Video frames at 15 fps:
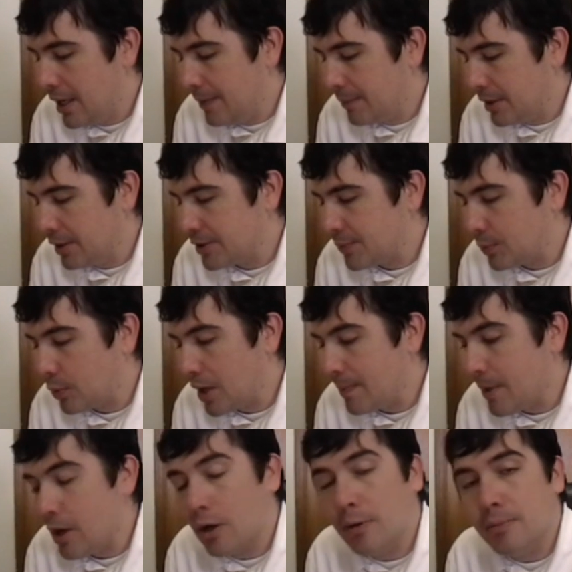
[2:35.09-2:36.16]
I'm gonna spray
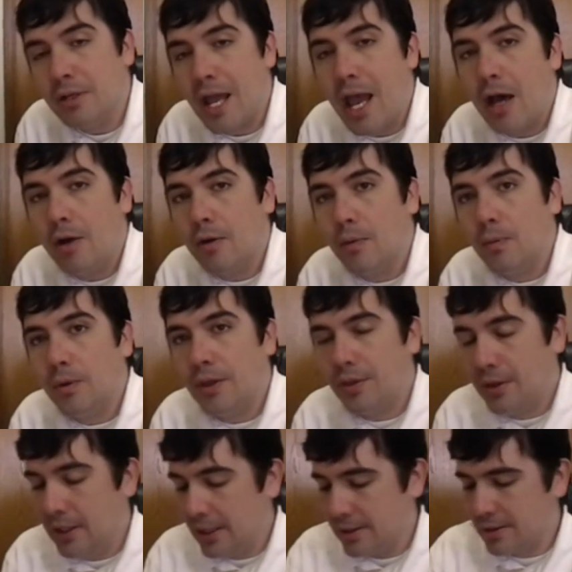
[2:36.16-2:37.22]
my arm down
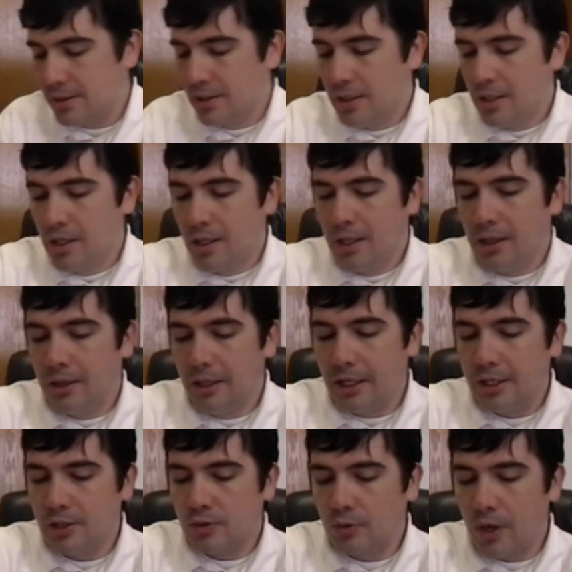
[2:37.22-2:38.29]
with this,
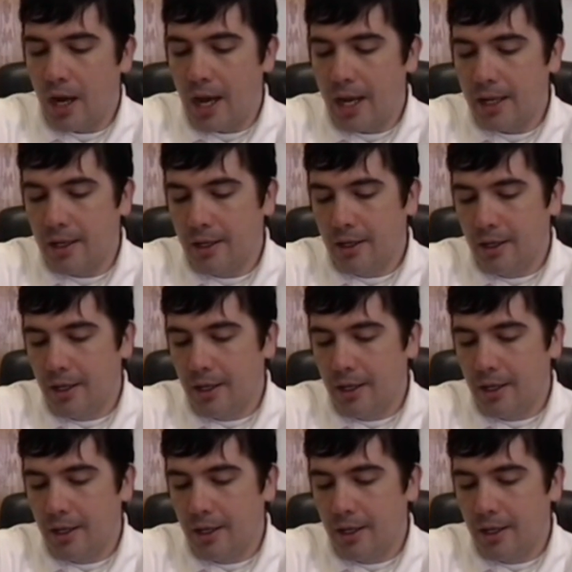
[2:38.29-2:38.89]
let it dry,